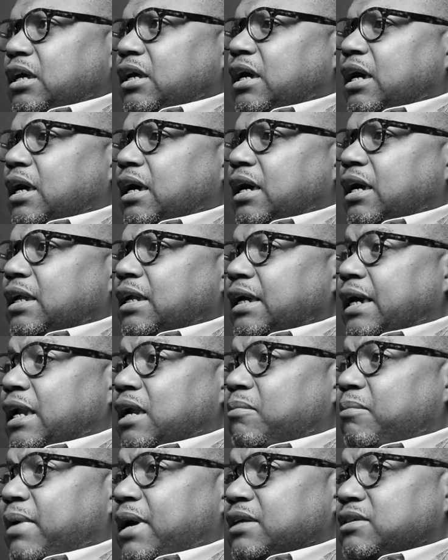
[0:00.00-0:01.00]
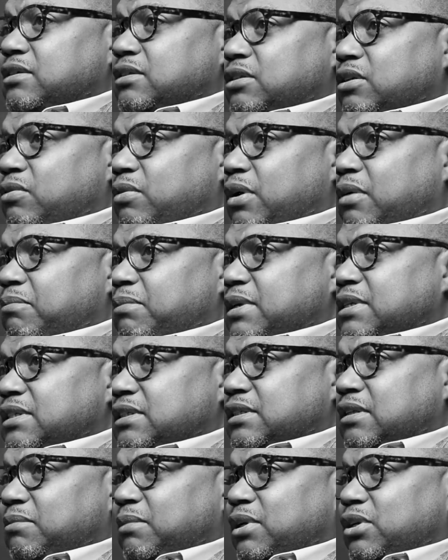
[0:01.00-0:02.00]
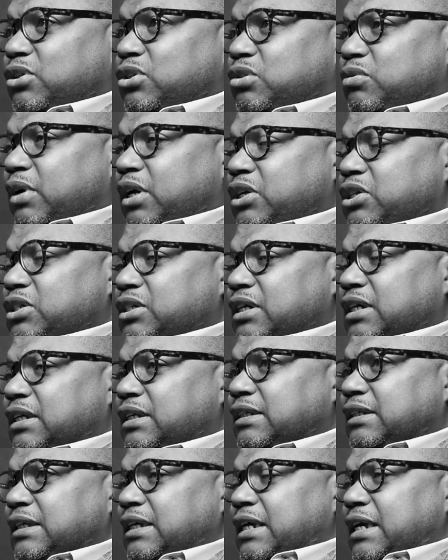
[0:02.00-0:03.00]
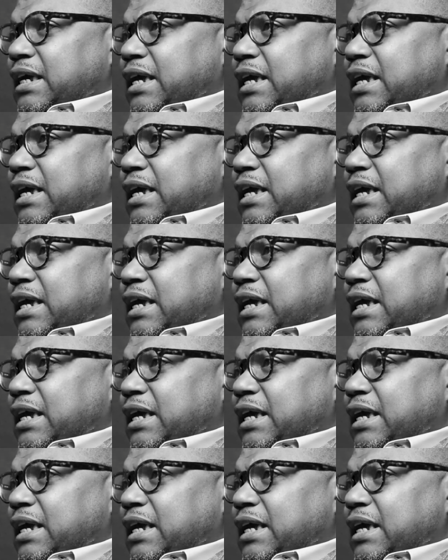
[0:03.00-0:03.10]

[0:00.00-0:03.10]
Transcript: Uh, I got a master's degree in business administration.